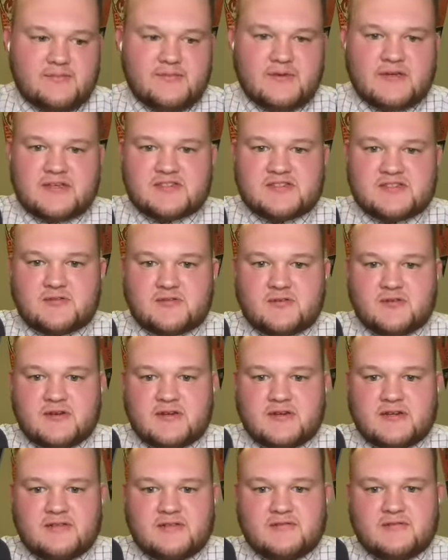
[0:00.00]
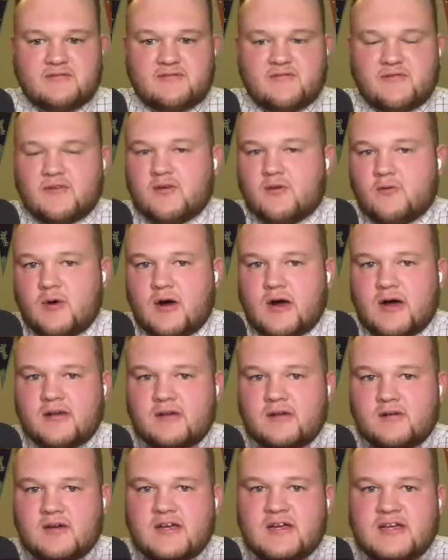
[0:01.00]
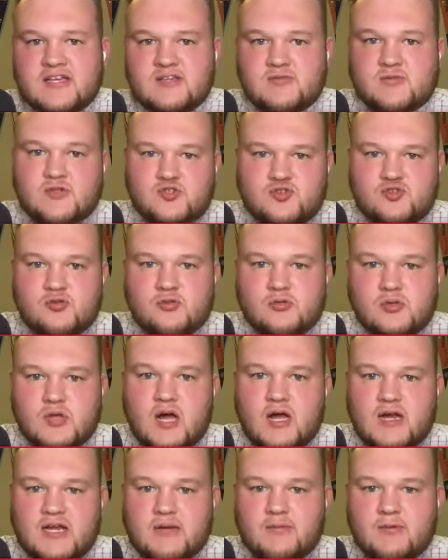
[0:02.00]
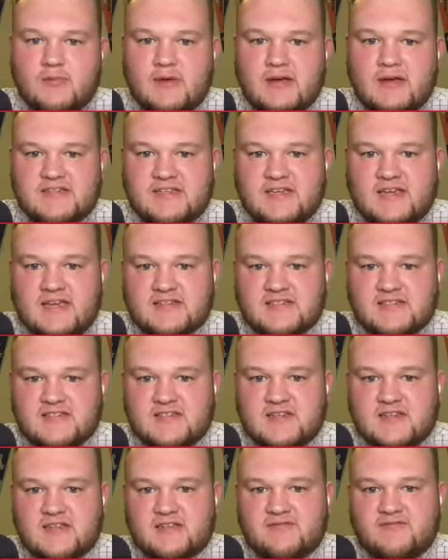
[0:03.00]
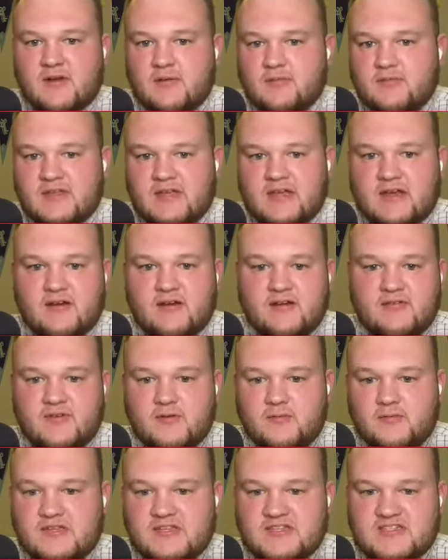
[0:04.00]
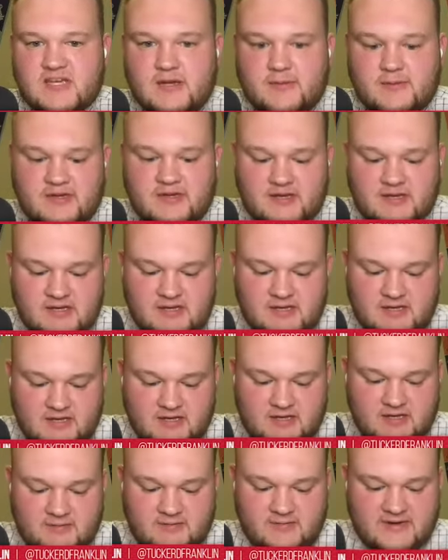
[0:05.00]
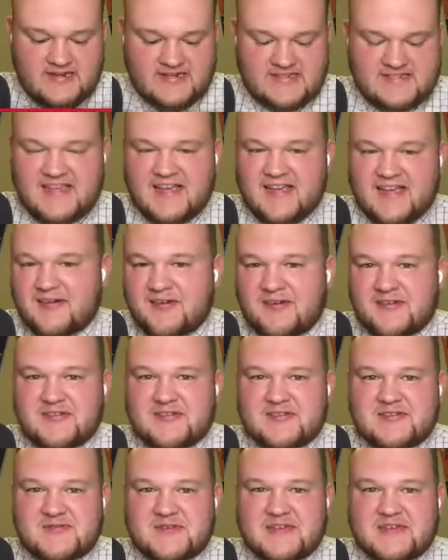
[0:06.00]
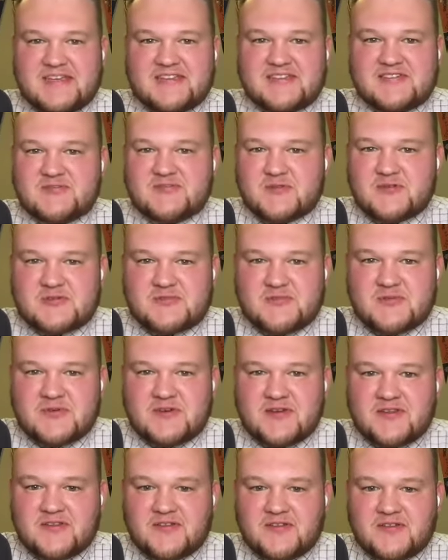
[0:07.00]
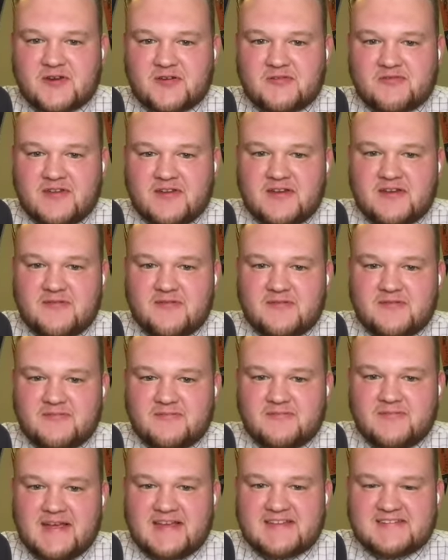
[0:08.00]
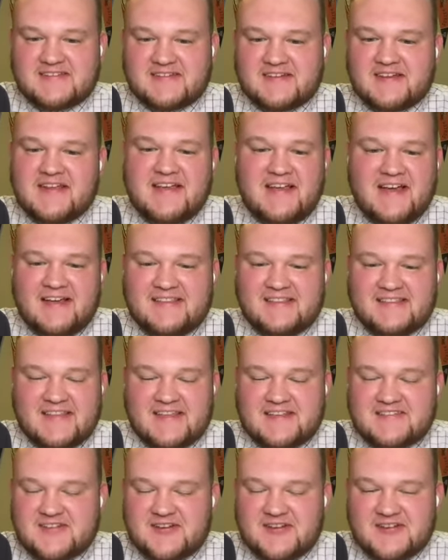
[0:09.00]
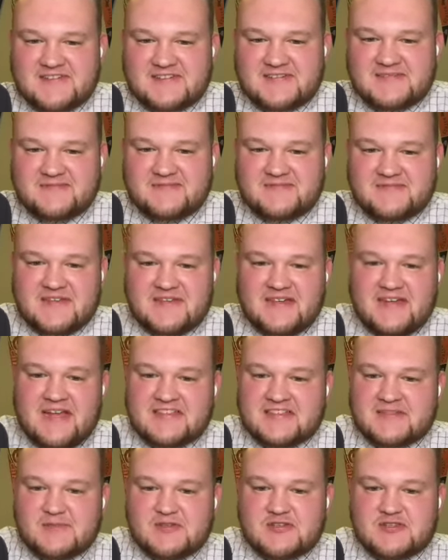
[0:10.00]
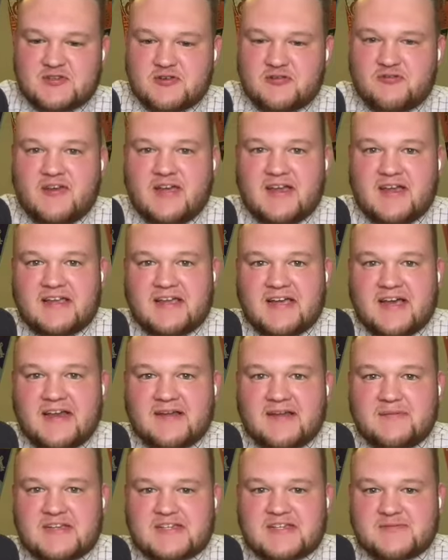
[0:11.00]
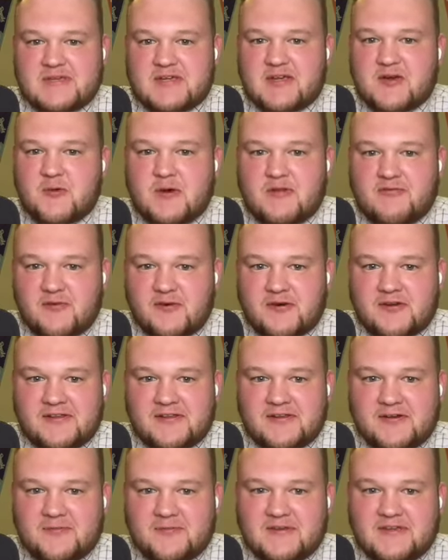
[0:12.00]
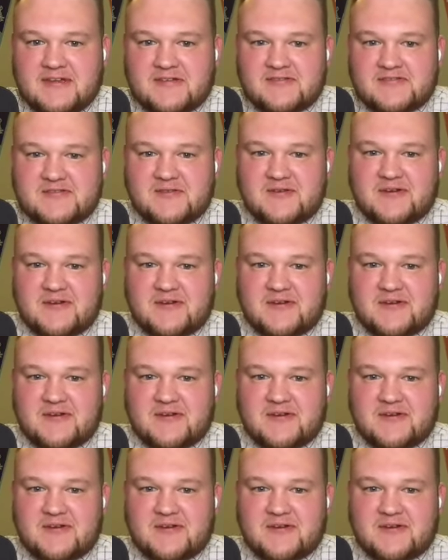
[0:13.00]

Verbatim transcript: the biggest story for a while is with Drew Lock coming back to Kansas City from the area, from Lee Summit. Um, and he said earlier this week he enjoys putting on the Darth Vader mask. And I think that's awesome. Uh, as a Mizzou fan, it kind of makes me quiver a little bit. It was